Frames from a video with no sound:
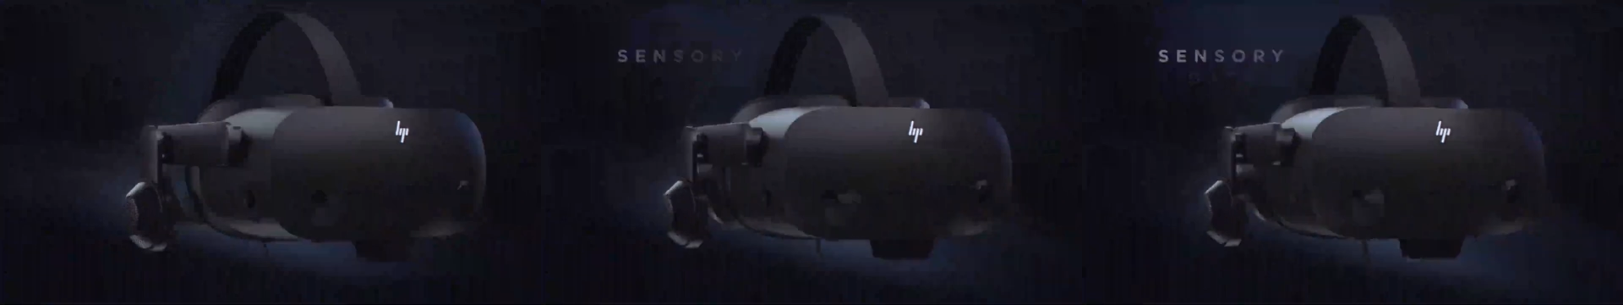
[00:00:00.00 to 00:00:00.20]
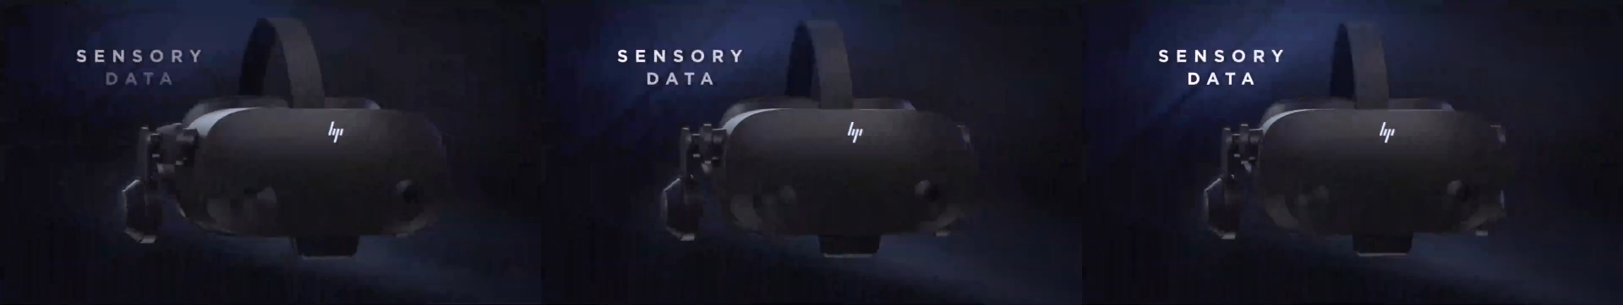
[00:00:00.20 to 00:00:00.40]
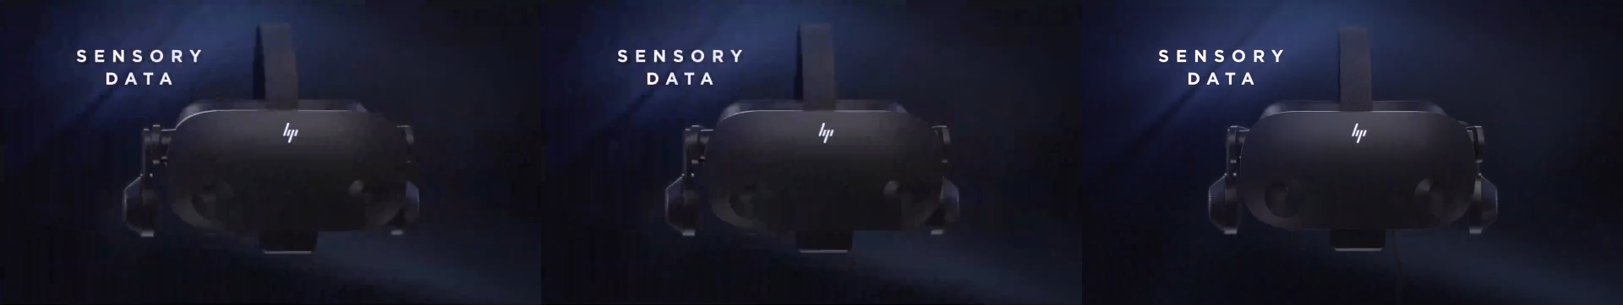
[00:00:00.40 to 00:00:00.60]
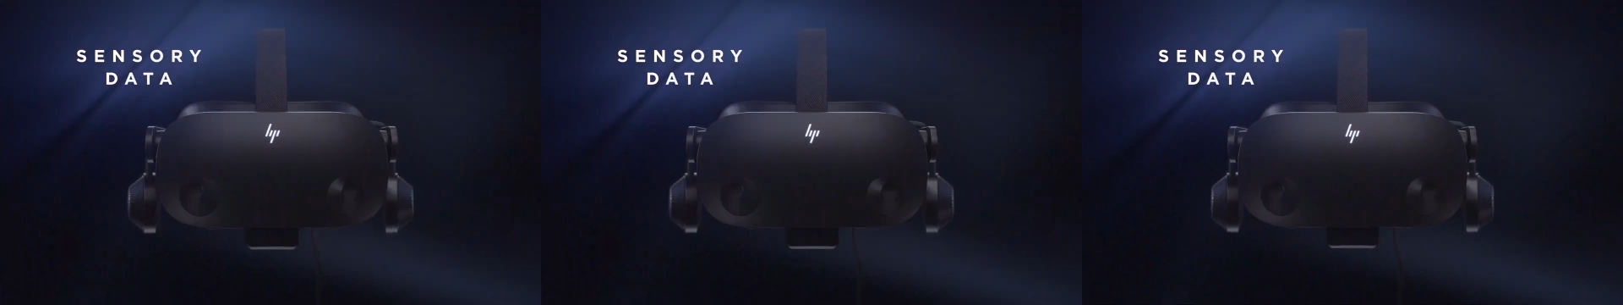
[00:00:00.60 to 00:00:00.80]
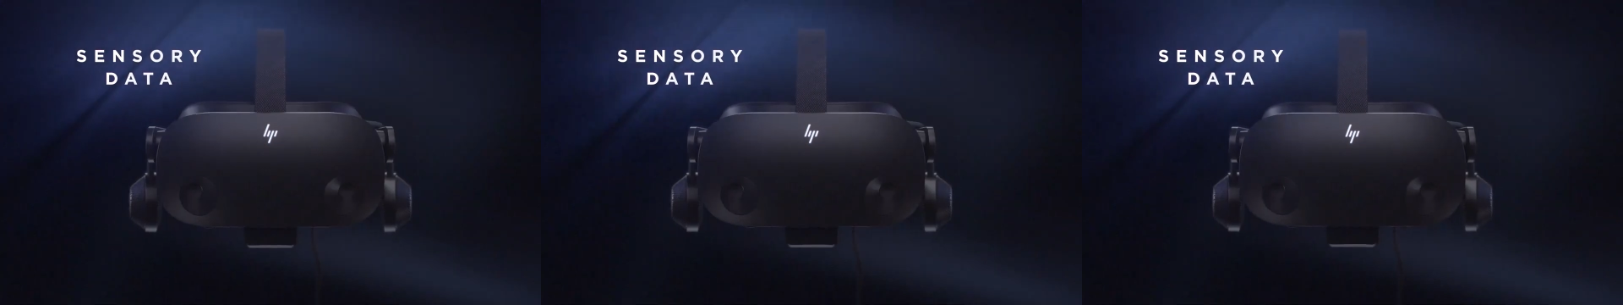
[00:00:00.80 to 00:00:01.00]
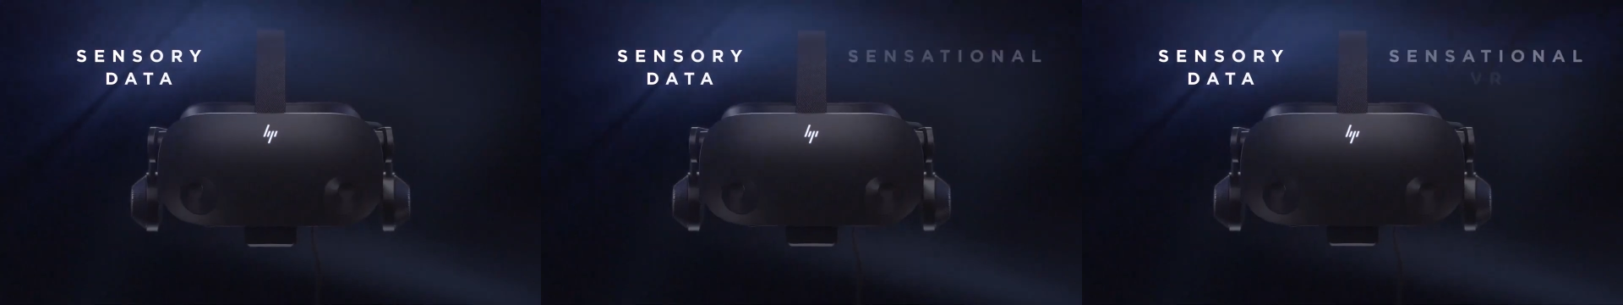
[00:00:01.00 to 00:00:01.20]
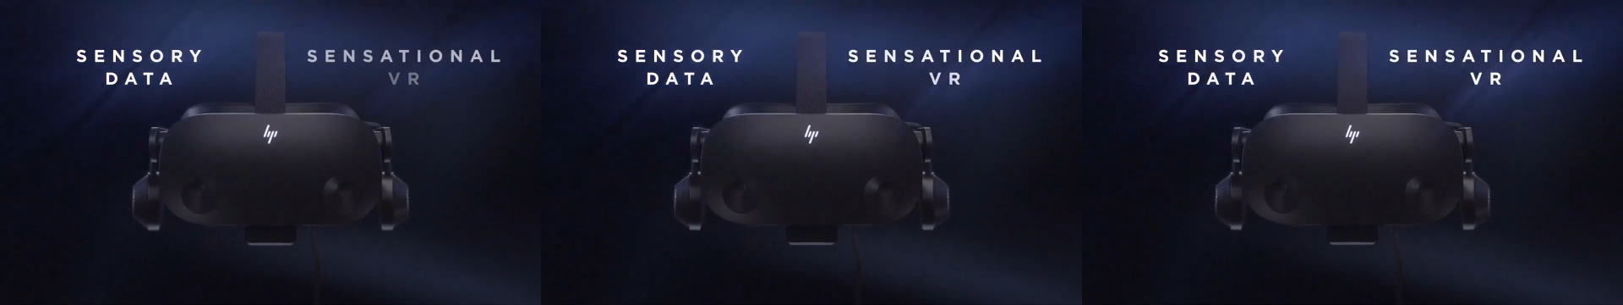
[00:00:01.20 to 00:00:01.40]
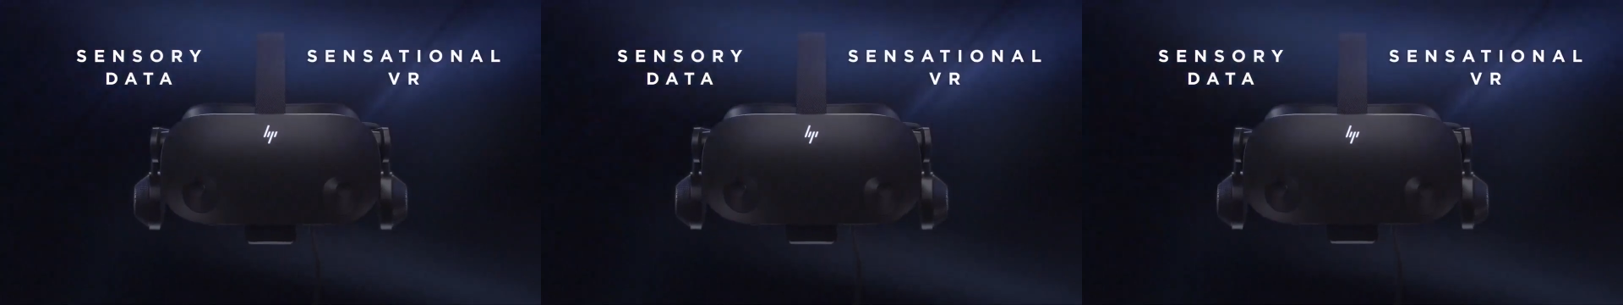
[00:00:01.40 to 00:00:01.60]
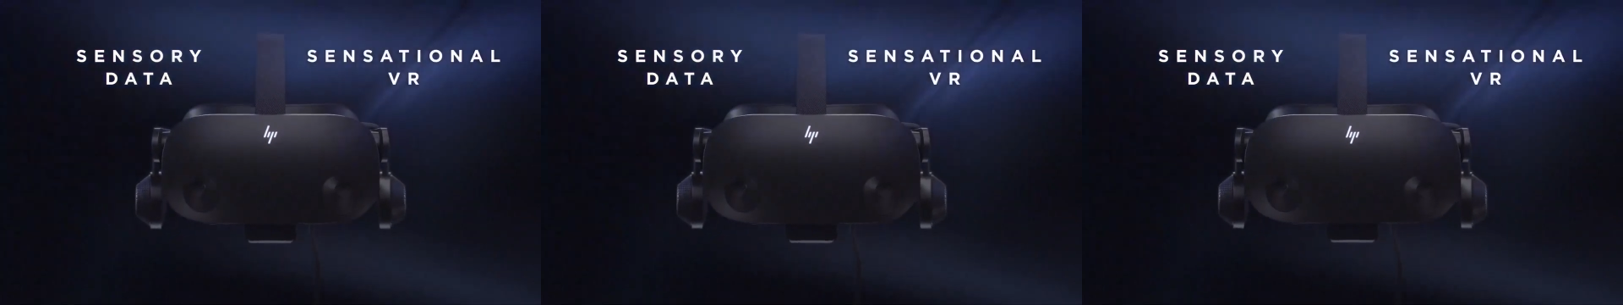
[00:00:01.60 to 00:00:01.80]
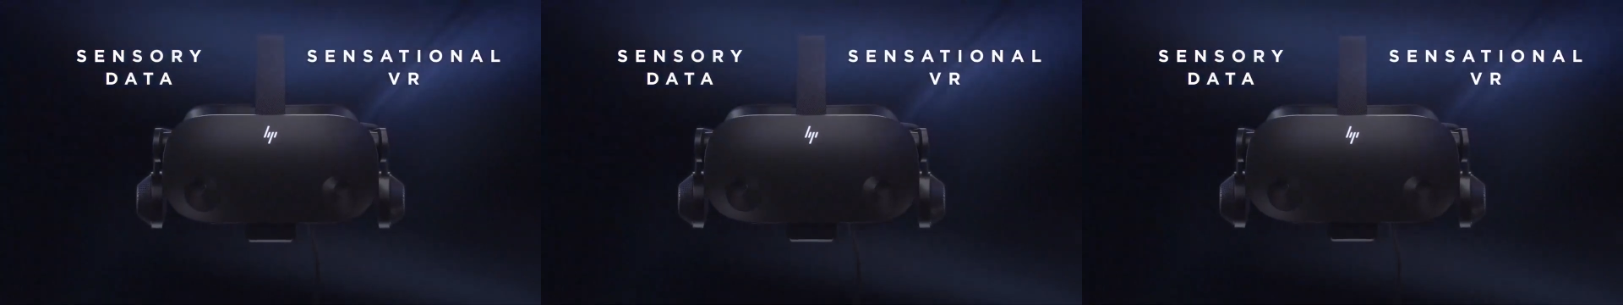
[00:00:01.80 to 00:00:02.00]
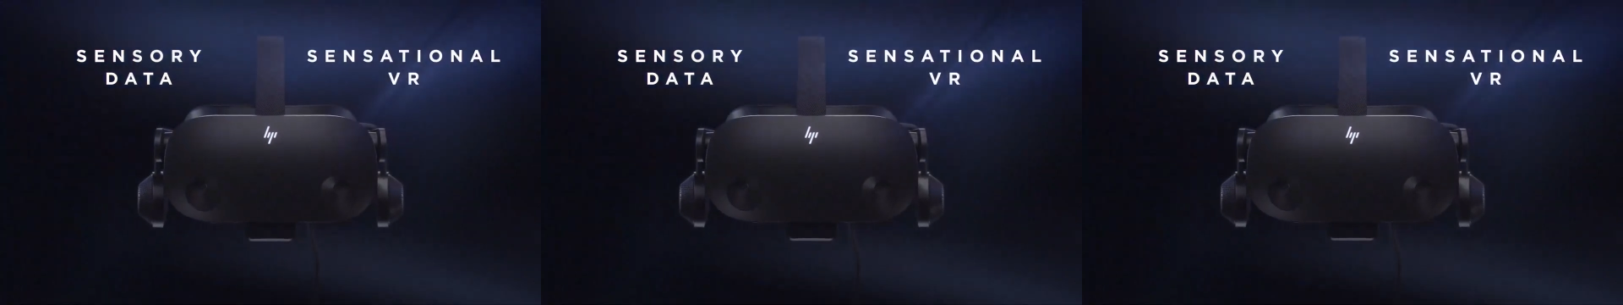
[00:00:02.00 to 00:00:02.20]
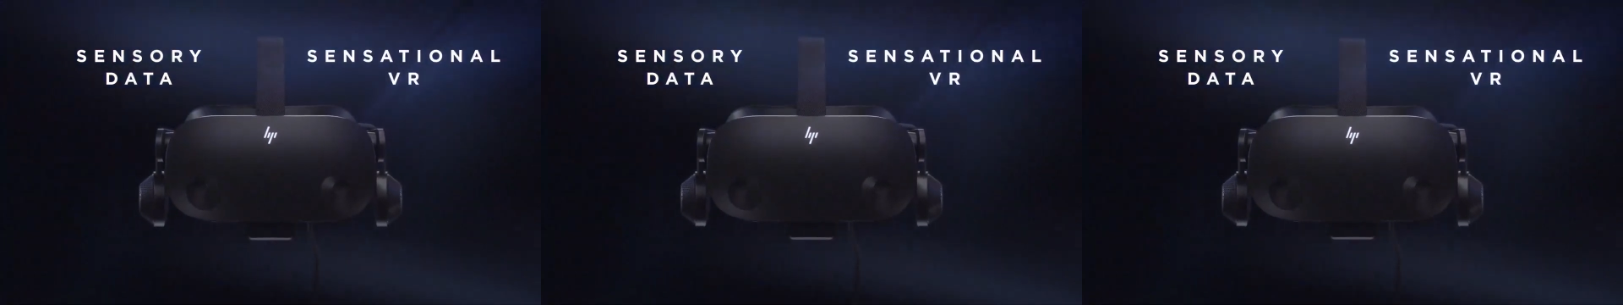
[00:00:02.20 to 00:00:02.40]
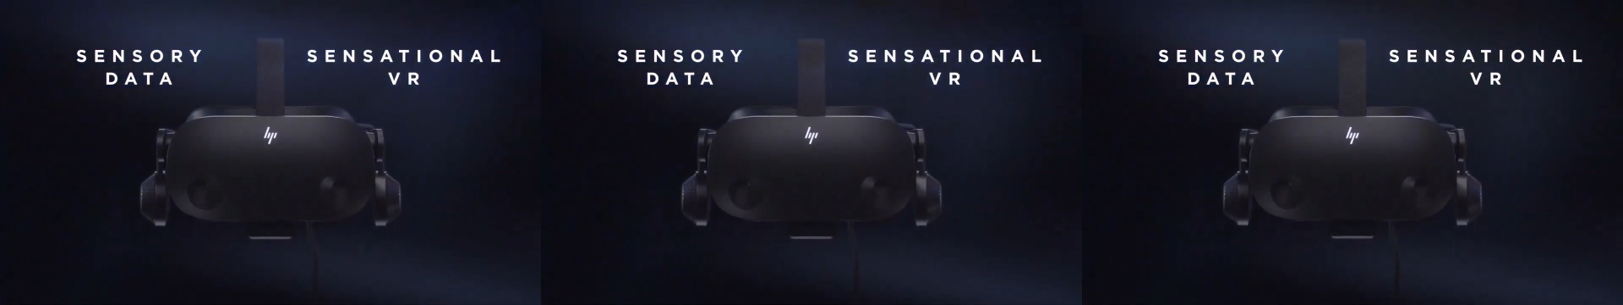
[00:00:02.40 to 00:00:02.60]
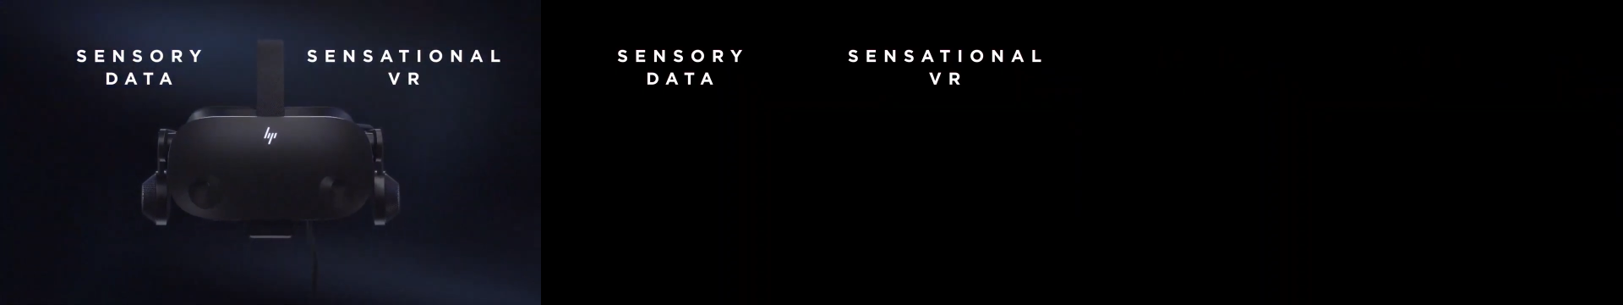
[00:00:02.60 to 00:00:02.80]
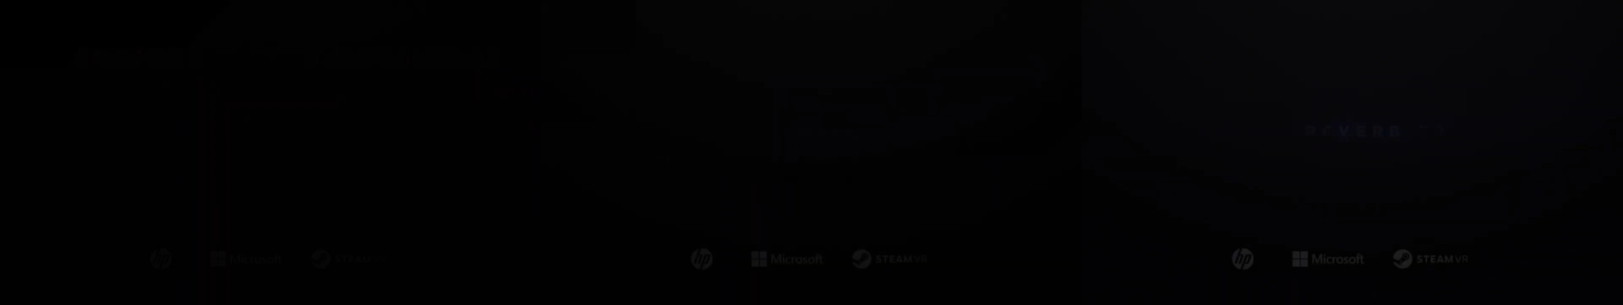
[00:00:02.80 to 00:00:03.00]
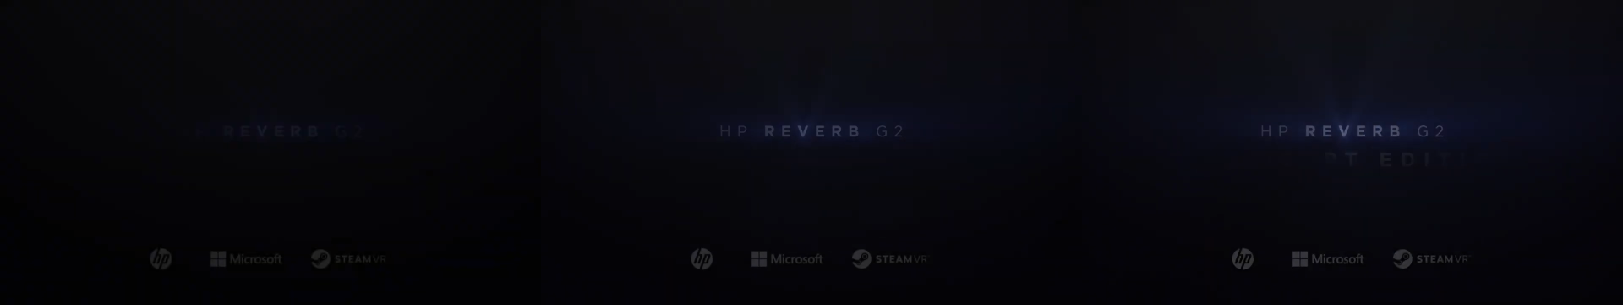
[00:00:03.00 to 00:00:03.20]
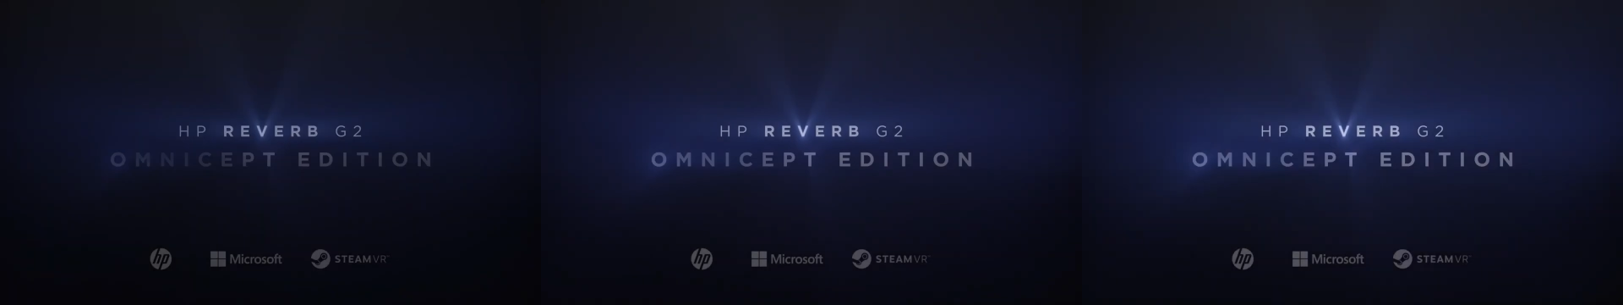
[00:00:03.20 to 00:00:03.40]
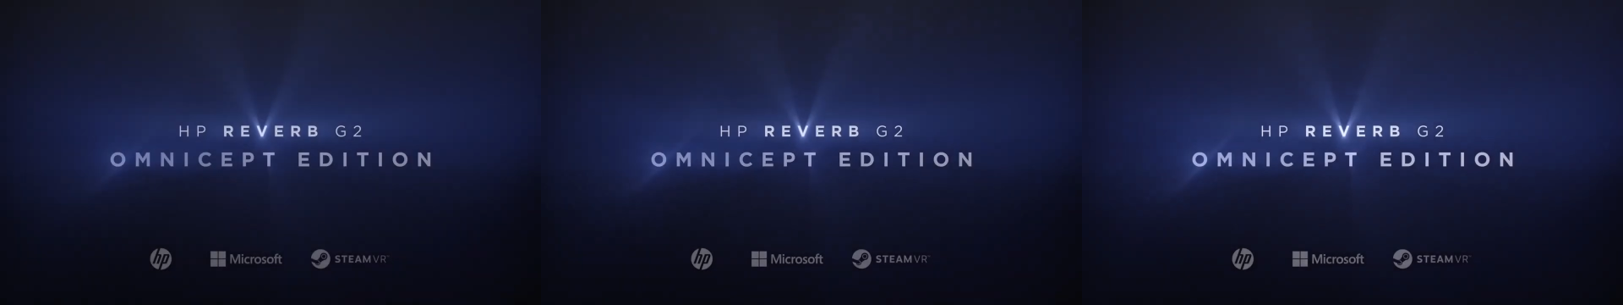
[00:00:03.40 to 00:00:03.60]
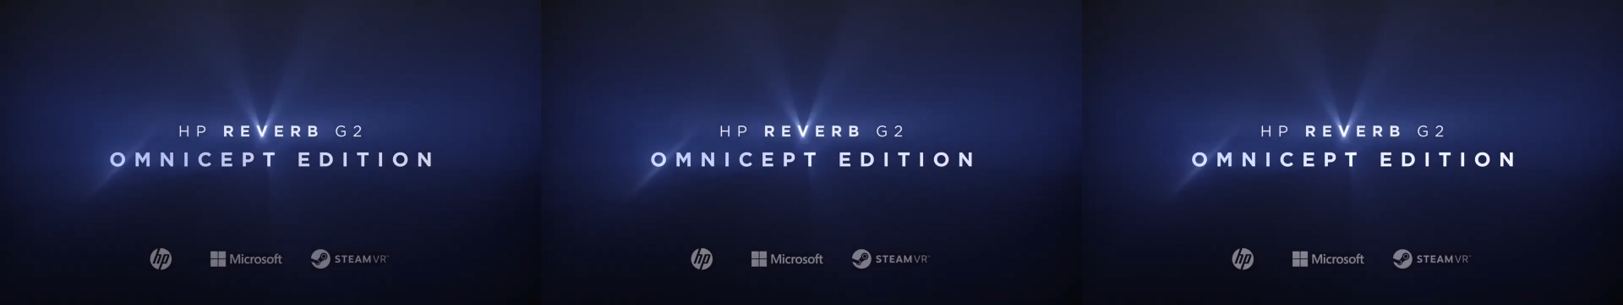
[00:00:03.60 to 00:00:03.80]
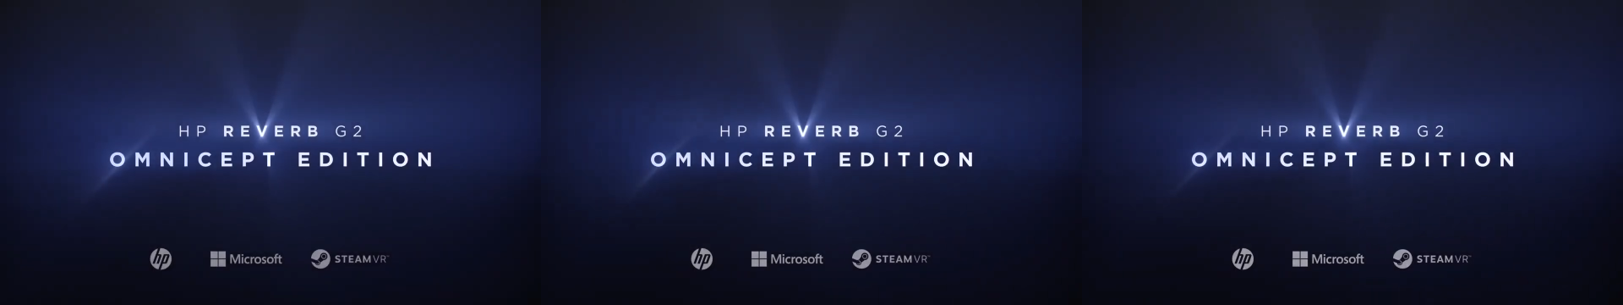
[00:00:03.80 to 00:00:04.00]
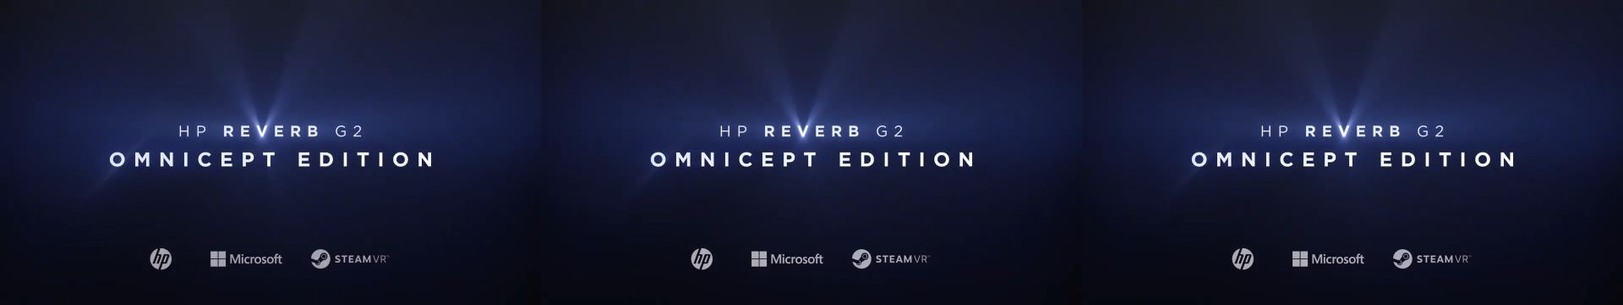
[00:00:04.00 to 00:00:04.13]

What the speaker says: No face is visible, so there are no lips to read.